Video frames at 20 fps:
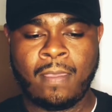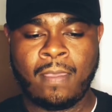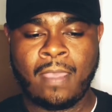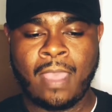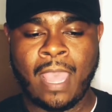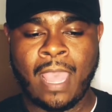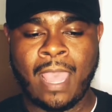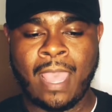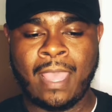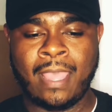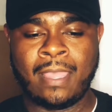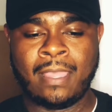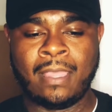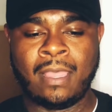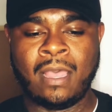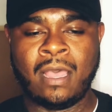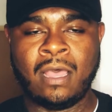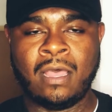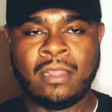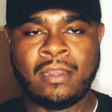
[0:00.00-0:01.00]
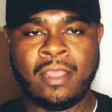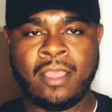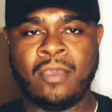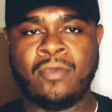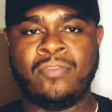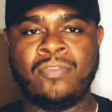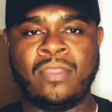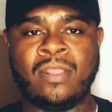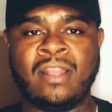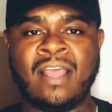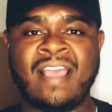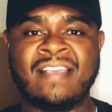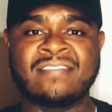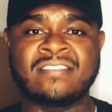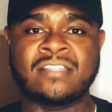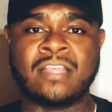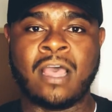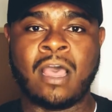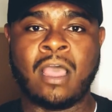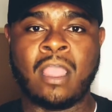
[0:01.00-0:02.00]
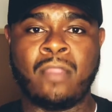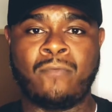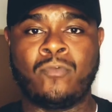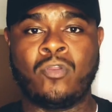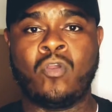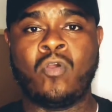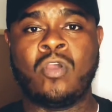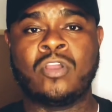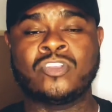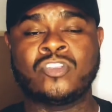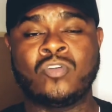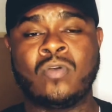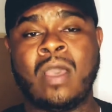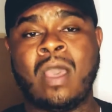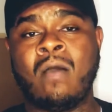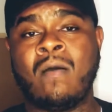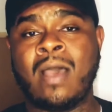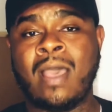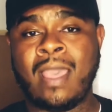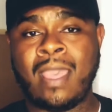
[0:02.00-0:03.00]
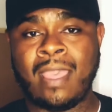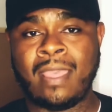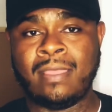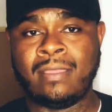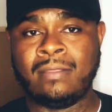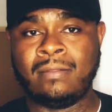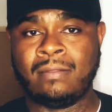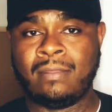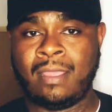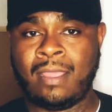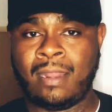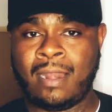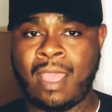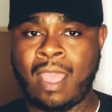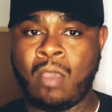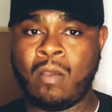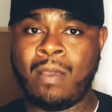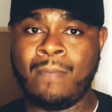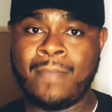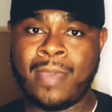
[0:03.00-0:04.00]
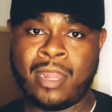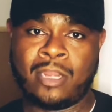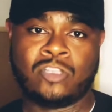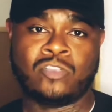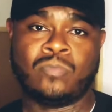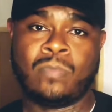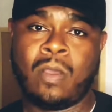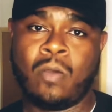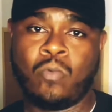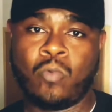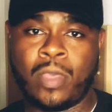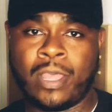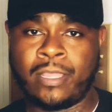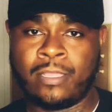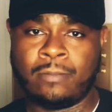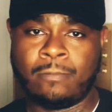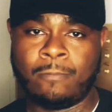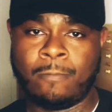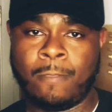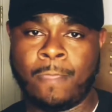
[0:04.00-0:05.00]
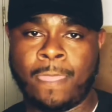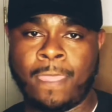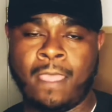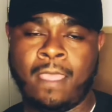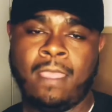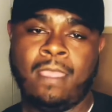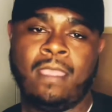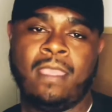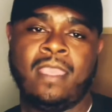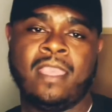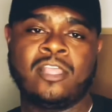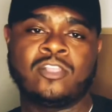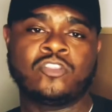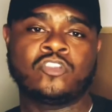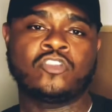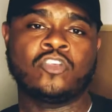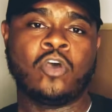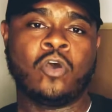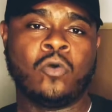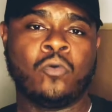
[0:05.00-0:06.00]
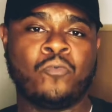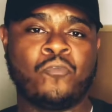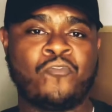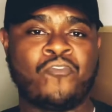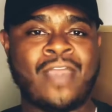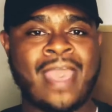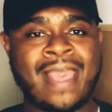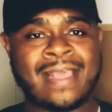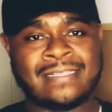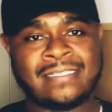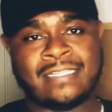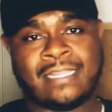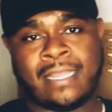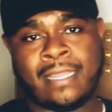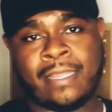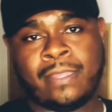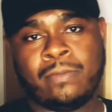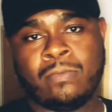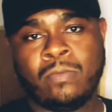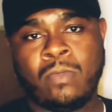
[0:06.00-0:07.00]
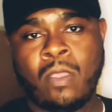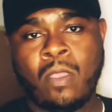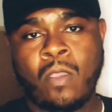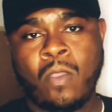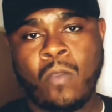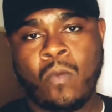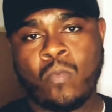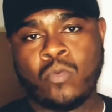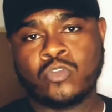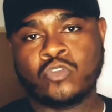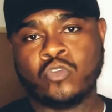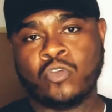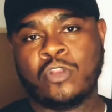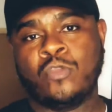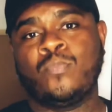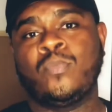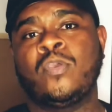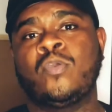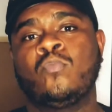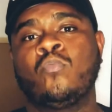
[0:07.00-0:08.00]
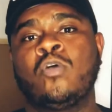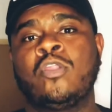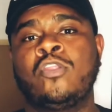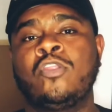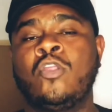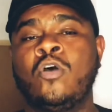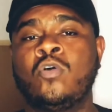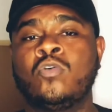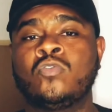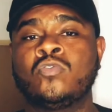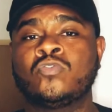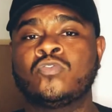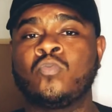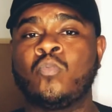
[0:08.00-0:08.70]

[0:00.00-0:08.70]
a unhealthy lifestyle in regards to how I ate and how I managed my weight. And so fasting was going to be one of those,